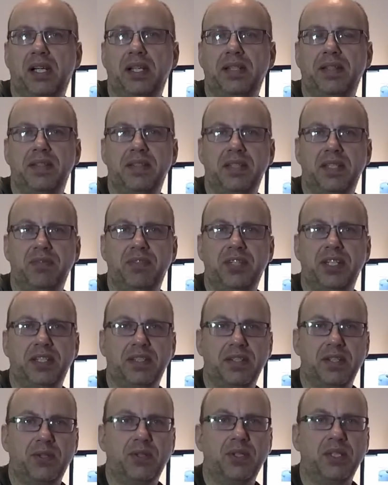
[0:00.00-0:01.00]
and in the
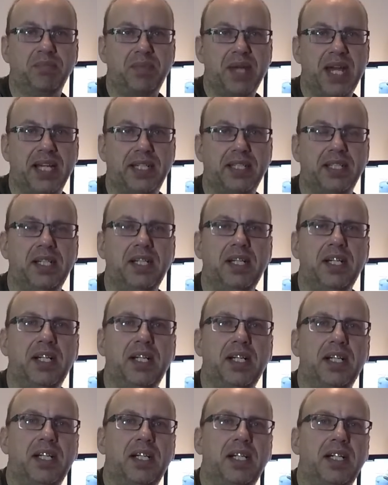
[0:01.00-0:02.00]
evening they're going back.
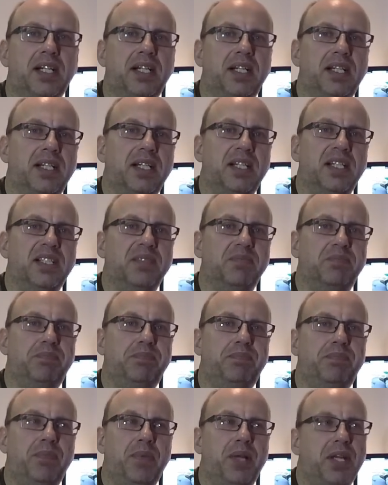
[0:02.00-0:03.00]

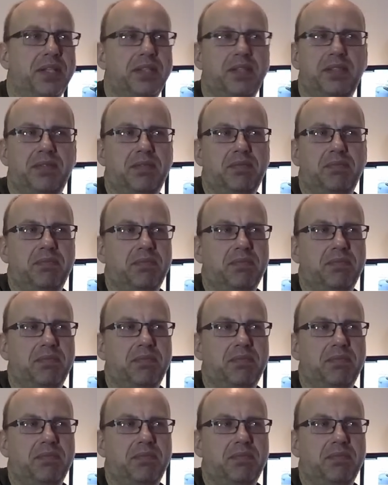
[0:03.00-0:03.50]
And